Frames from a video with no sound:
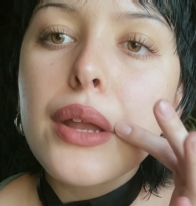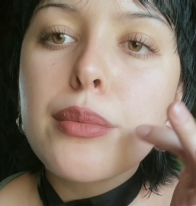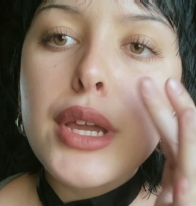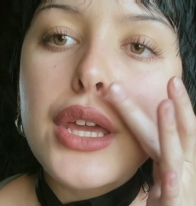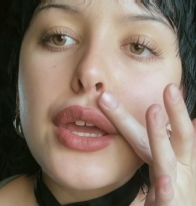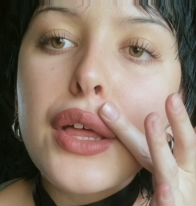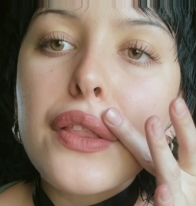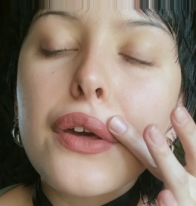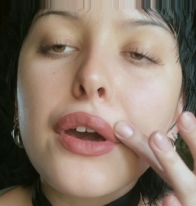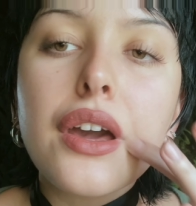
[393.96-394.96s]
and making it
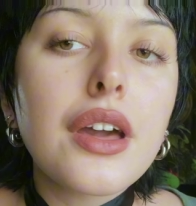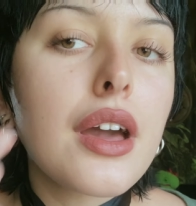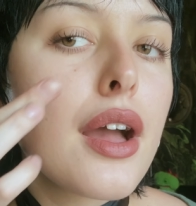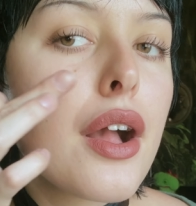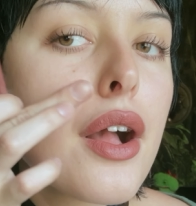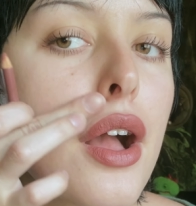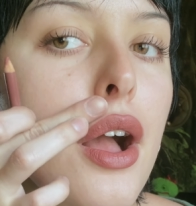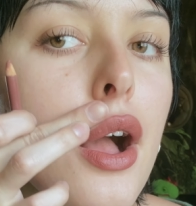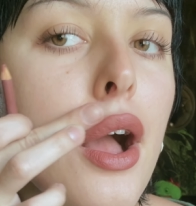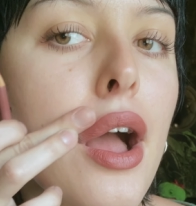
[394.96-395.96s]
look
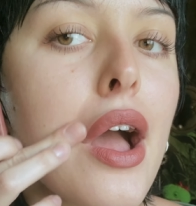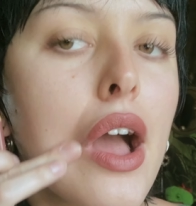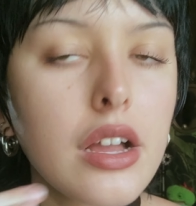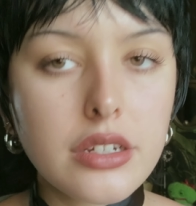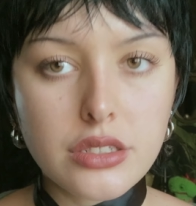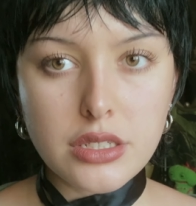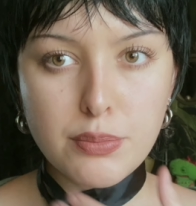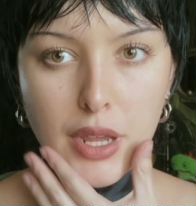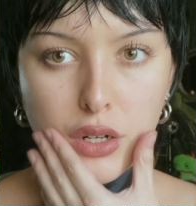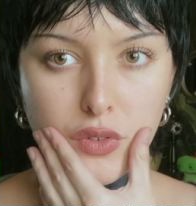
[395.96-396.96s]
just
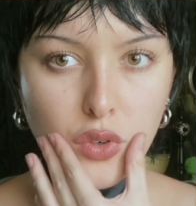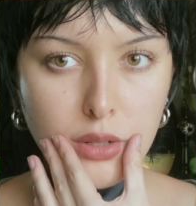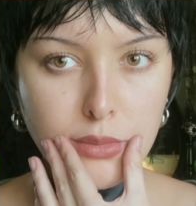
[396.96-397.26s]
better for